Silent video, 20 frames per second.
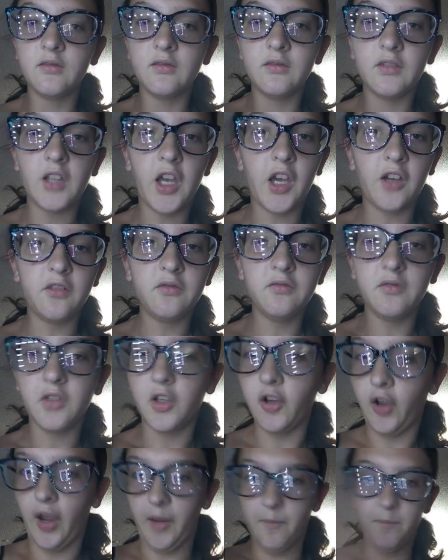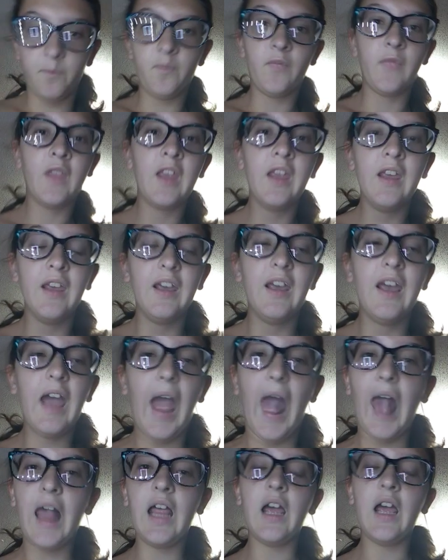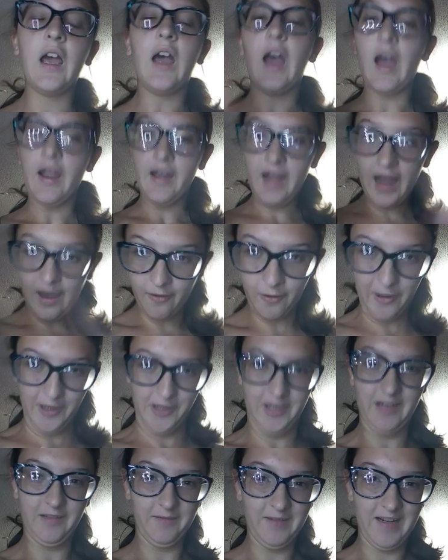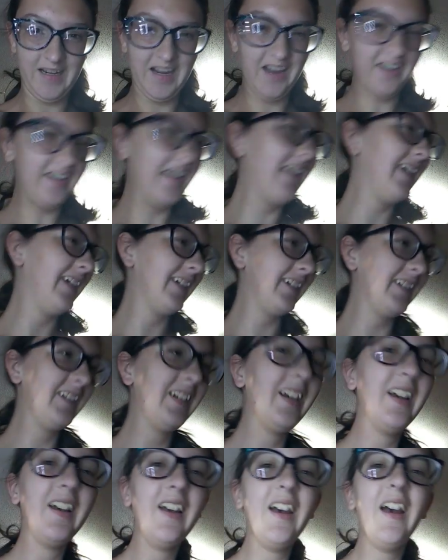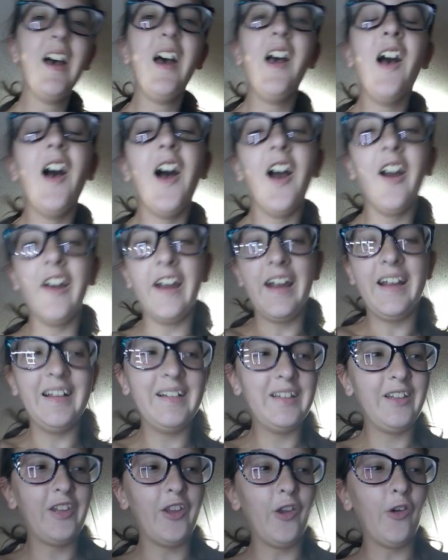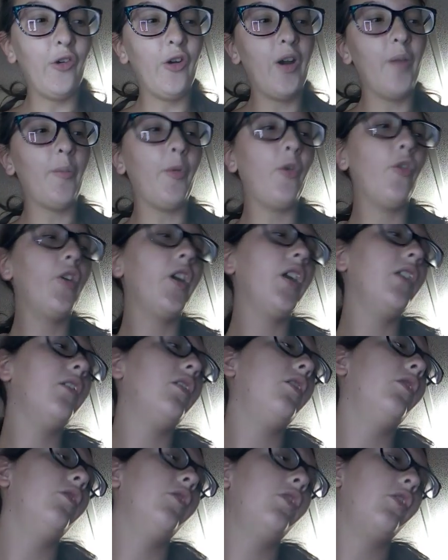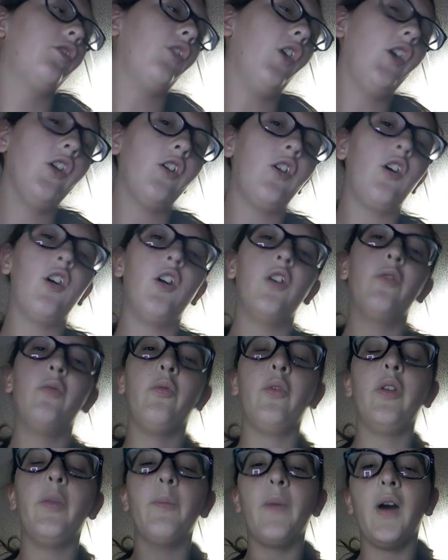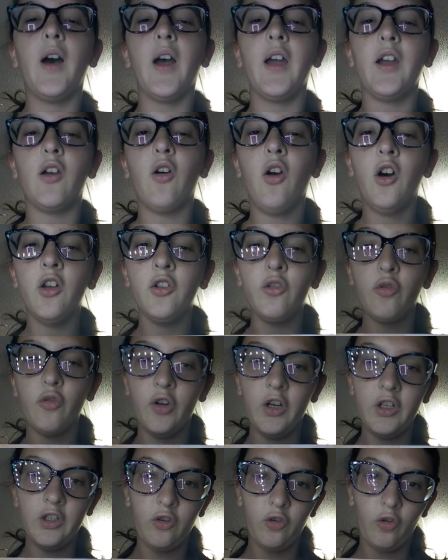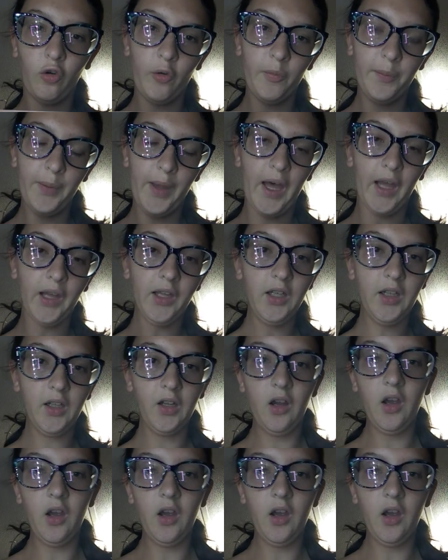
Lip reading: No? Okay. Now on to the video. Alright, so I'm going to start off with my contour and sculpt palette.